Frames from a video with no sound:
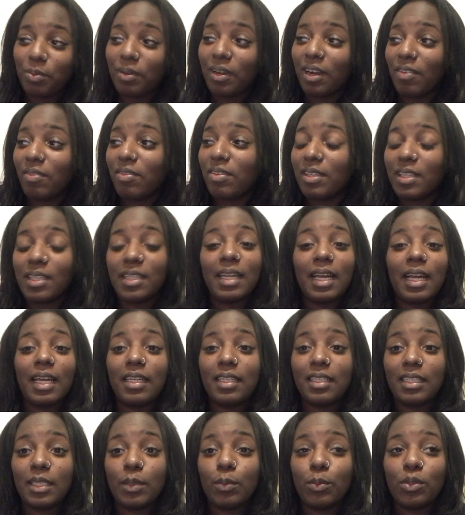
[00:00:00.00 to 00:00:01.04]
But other than that,
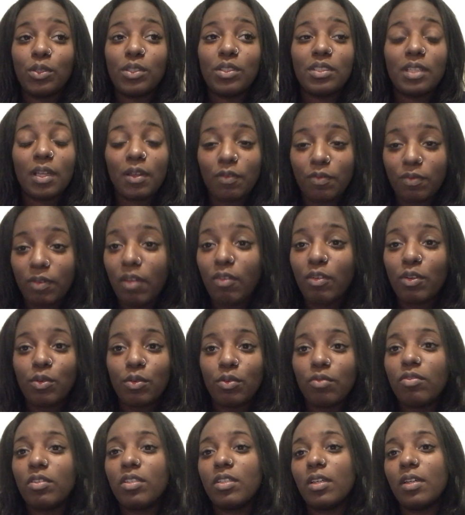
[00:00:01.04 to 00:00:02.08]
it was a very
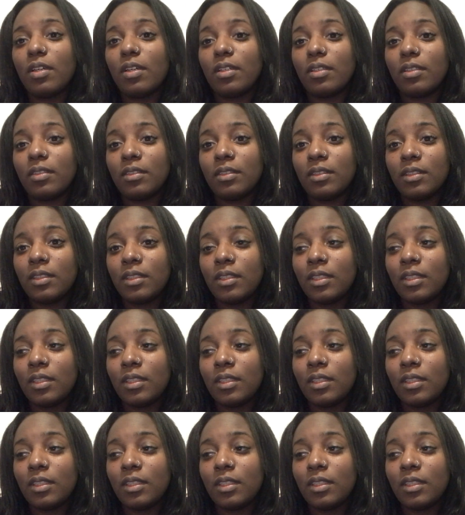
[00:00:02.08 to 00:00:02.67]
good return